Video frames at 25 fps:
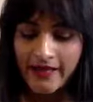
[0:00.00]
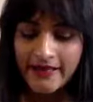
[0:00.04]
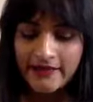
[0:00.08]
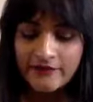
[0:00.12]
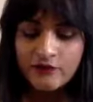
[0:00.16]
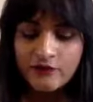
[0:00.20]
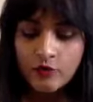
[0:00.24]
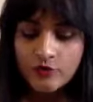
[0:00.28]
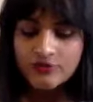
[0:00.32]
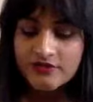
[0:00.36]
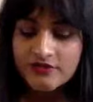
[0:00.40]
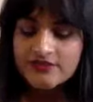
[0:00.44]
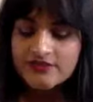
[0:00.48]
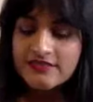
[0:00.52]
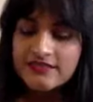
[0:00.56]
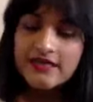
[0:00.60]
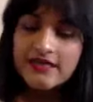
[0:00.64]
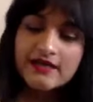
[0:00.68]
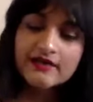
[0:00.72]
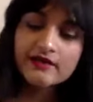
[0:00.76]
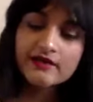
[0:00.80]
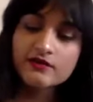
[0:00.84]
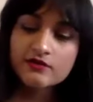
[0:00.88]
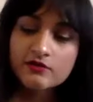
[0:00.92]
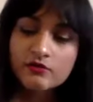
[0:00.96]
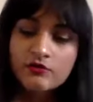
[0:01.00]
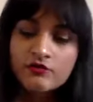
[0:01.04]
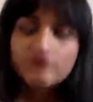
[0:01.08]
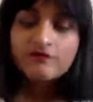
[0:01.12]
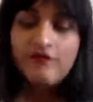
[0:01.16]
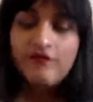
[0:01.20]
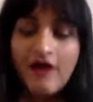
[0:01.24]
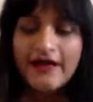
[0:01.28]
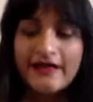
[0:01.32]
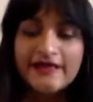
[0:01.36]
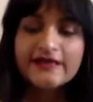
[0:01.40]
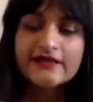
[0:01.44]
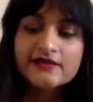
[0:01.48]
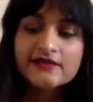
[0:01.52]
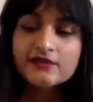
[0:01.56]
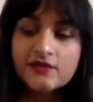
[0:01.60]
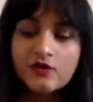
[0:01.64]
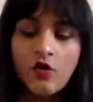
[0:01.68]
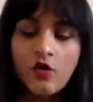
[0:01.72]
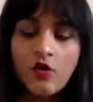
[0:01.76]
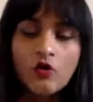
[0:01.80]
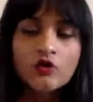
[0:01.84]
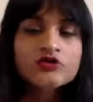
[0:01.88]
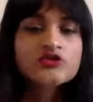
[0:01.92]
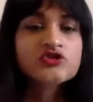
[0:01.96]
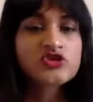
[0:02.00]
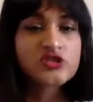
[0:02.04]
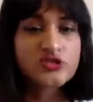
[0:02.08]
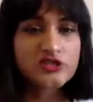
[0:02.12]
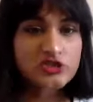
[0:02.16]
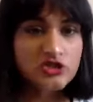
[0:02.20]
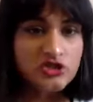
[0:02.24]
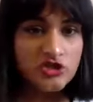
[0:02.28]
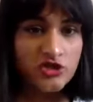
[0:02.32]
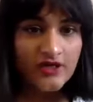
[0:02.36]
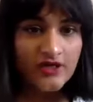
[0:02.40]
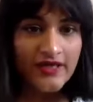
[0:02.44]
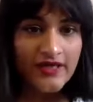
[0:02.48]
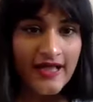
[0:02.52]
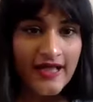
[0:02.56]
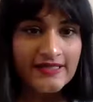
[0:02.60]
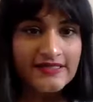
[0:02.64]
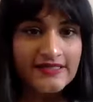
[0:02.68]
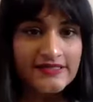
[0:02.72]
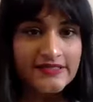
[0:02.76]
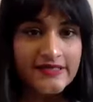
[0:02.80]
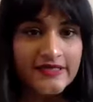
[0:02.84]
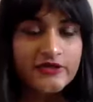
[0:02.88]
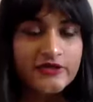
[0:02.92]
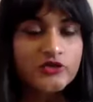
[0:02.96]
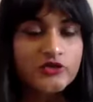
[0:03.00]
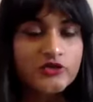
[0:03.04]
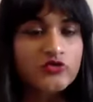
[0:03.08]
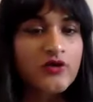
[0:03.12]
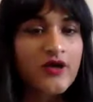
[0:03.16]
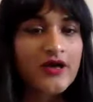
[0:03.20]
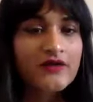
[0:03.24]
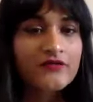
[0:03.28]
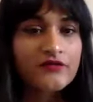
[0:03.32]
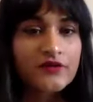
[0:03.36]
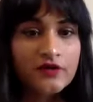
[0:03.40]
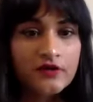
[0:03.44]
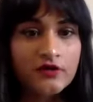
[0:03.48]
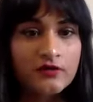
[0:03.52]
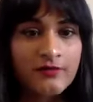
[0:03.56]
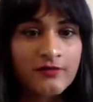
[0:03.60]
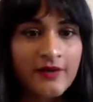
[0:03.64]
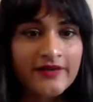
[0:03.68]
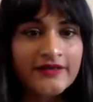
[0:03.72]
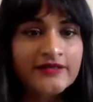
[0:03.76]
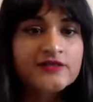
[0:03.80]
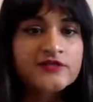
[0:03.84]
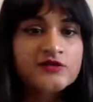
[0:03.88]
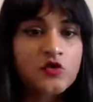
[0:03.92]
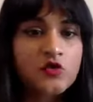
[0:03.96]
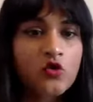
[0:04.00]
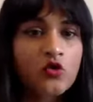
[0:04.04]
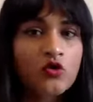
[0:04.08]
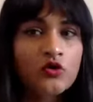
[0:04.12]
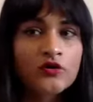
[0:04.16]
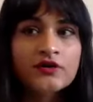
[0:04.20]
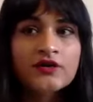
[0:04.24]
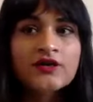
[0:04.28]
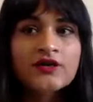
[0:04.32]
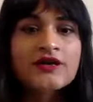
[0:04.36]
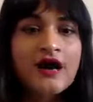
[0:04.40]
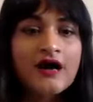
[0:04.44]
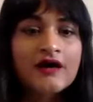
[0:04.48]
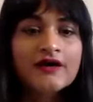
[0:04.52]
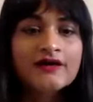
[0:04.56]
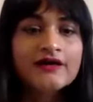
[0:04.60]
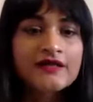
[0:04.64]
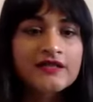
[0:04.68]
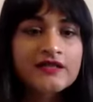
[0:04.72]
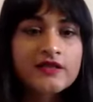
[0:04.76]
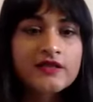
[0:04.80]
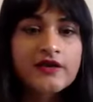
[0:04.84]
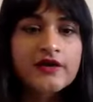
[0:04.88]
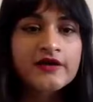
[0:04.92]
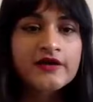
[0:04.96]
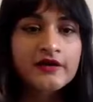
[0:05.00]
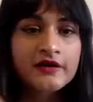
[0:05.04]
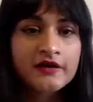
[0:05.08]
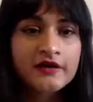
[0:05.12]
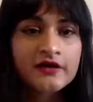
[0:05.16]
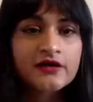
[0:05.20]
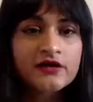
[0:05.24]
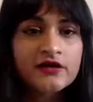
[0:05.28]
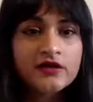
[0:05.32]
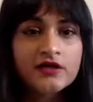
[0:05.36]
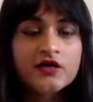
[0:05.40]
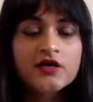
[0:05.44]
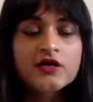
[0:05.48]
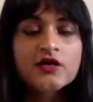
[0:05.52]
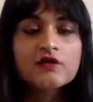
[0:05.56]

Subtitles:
I have noticed that white or ginger cats tend to have ear mites or gunk in their ear